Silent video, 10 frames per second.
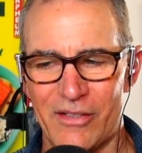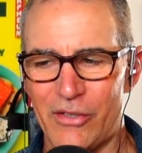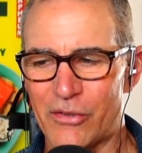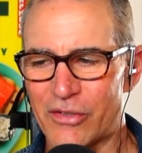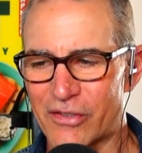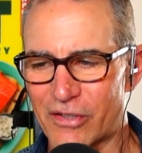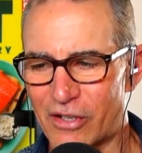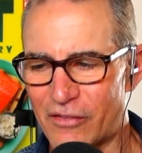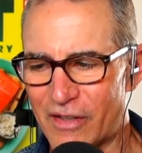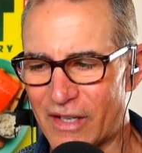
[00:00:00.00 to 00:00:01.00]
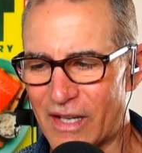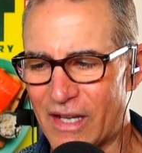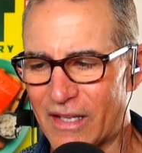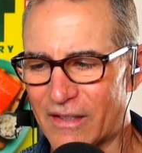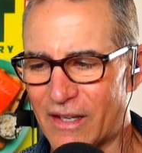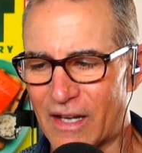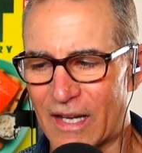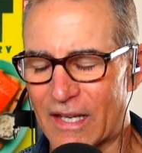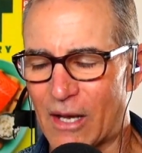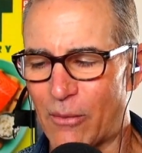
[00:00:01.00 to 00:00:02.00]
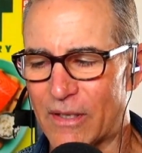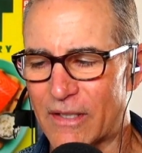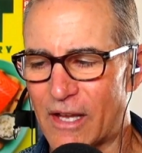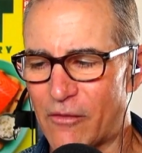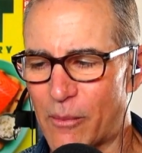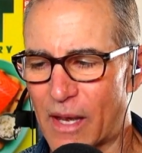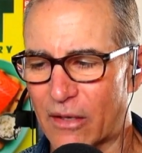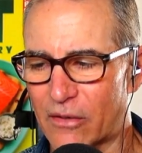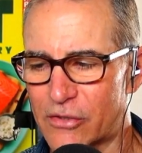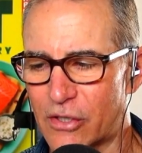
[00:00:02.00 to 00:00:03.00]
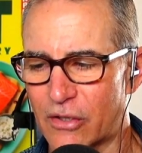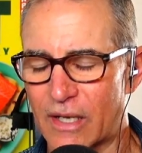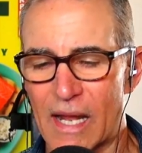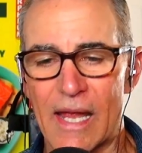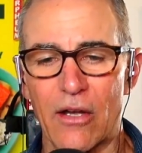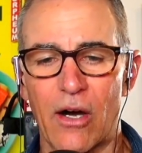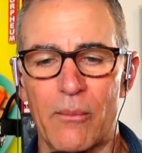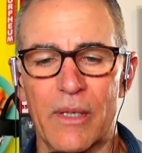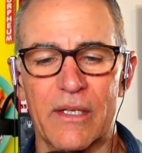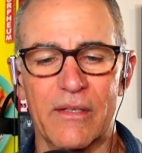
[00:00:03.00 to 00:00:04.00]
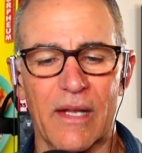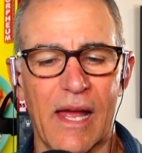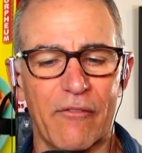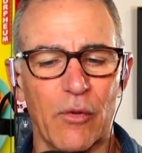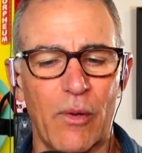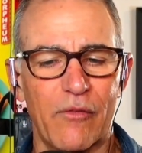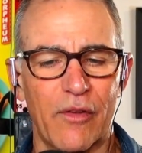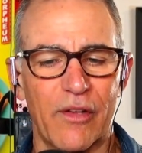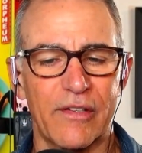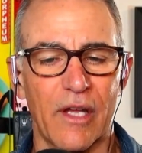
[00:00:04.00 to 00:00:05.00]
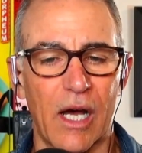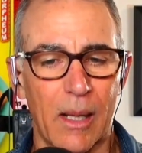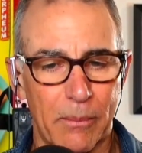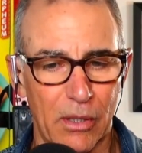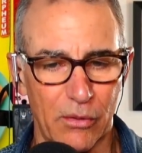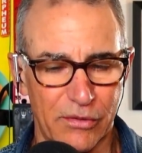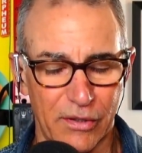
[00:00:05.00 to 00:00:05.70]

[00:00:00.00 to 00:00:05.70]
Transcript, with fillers: You deserve it. And uh, I can't wait to have you back on the show again. Hang on, because I have to wait for this to upload.